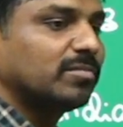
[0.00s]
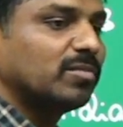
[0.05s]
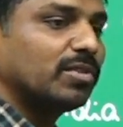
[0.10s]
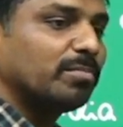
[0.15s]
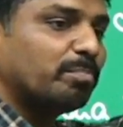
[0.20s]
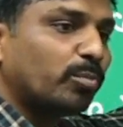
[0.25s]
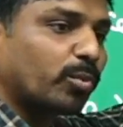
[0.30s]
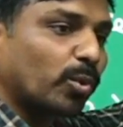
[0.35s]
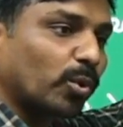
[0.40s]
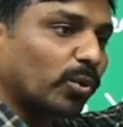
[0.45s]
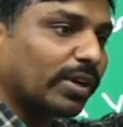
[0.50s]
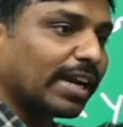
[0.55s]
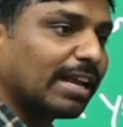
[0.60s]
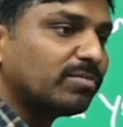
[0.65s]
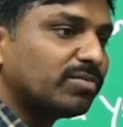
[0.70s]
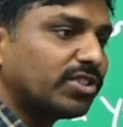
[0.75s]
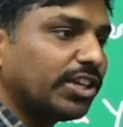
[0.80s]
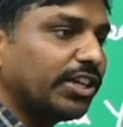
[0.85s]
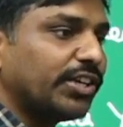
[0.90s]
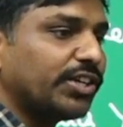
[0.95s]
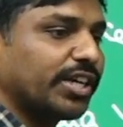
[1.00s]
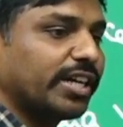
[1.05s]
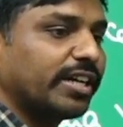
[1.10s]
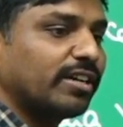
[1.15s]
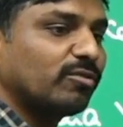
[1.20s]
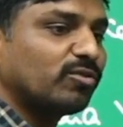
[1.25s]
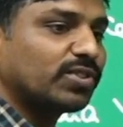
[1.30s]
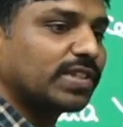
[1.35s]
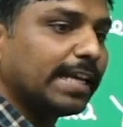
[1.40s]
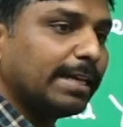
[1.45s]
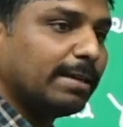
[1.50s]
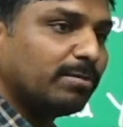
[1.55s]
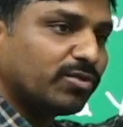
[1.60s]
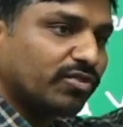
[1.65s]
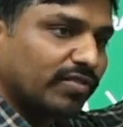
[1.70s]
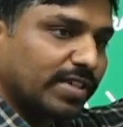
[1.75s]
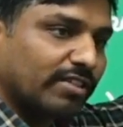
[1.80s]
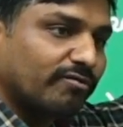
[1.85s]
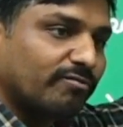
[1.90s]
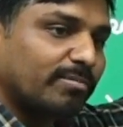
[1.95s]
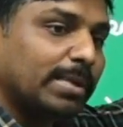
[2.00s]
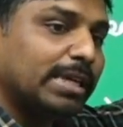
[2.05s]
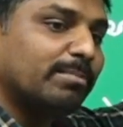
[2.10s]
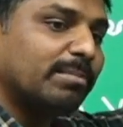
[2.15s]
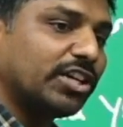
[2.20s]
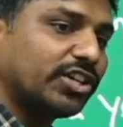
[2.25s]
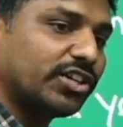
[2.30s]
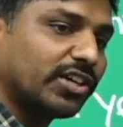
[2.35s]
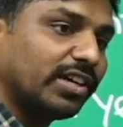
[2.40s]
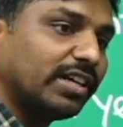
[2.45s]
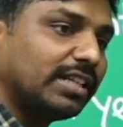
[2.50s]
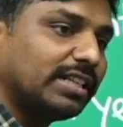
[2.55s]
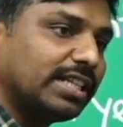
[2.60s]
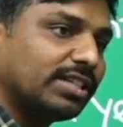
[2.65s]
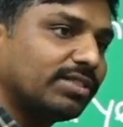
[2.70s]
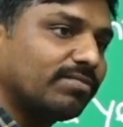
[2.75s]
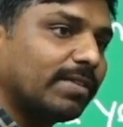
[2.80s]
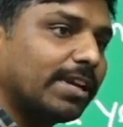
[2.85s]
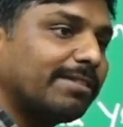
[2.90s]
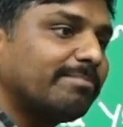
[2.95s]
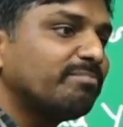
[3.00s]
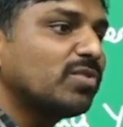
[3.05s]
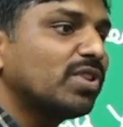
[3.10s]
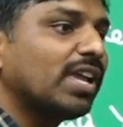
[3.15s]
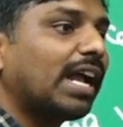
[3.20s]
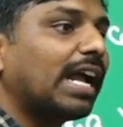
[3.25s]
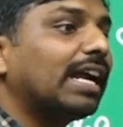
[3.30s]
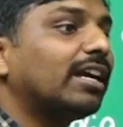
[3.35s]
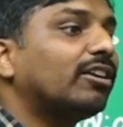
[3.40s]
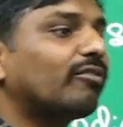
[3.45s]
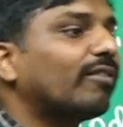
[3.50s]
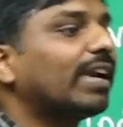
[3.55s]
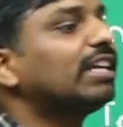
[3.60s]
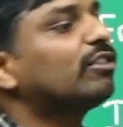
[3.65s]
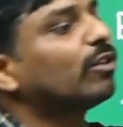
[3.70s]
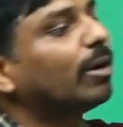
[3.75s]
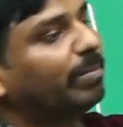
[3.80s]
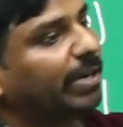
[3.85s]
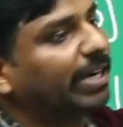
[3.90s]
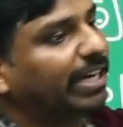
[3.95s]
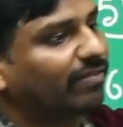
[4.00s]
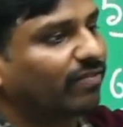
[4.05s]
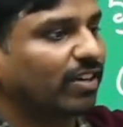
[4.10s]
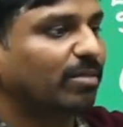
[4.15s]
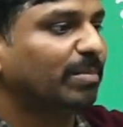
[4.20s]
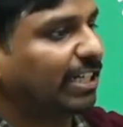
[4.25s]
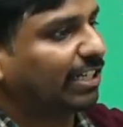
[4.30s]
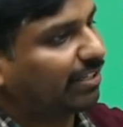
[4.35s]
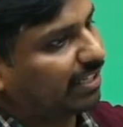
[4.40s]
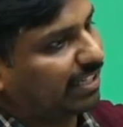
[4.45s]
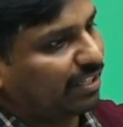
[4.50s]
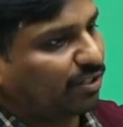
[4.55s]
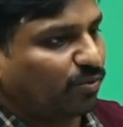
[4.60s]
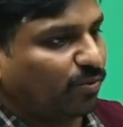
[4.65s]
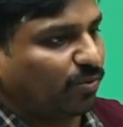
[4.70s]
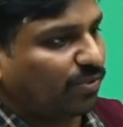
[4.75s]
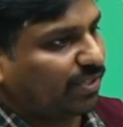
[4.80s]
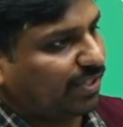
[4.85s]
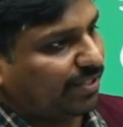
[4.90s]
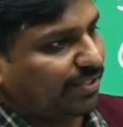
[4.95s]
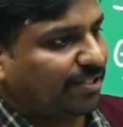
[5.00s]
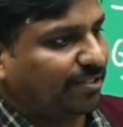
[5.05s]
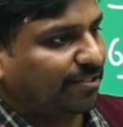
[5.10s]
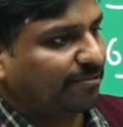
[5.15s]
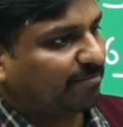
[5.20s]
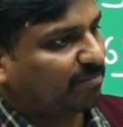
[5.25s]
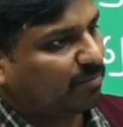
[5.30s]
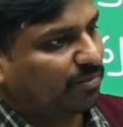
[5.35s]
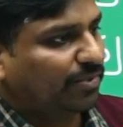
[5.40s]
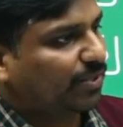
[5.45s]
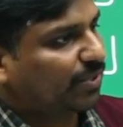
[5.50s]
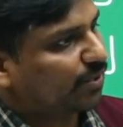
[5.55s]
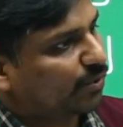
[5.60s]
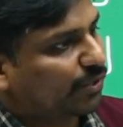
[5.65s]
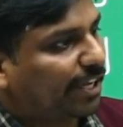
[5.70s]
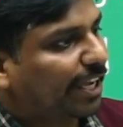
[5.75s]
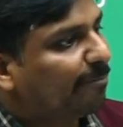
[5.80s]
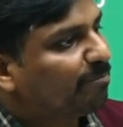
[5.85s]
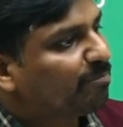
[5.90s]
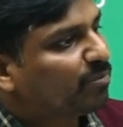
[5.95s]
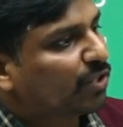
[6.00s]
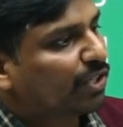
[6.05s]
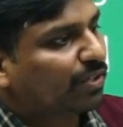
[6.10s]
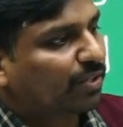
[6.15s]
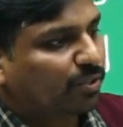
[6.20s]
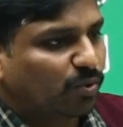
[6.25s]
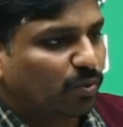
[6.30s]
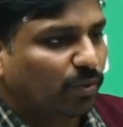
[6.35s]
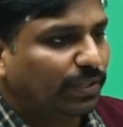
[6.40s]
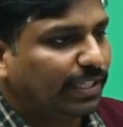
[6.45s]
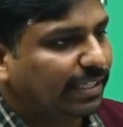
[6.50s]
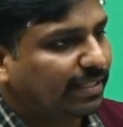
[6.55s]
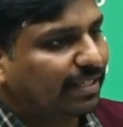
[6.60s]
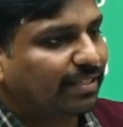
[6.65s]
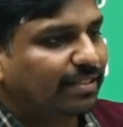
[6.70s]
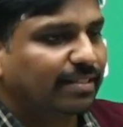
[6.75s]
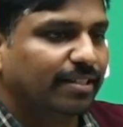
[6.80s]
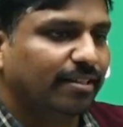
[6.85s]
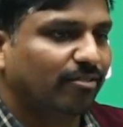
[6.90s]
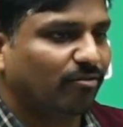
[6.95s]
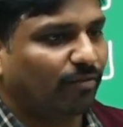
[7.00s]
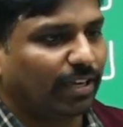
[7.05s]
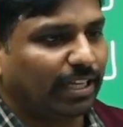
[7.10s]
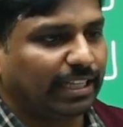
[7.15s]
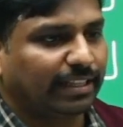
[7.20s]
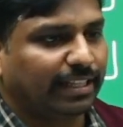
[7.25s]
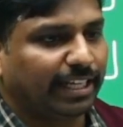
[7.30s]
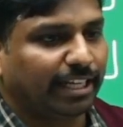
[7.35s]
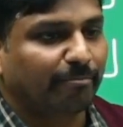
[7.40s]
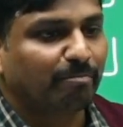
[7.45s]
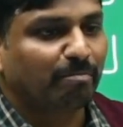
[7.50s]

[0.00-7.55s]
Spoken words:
programs, initiatives, schemes which have been mentioned in this one, and try to update from internet sources. Okay, so this is one thing.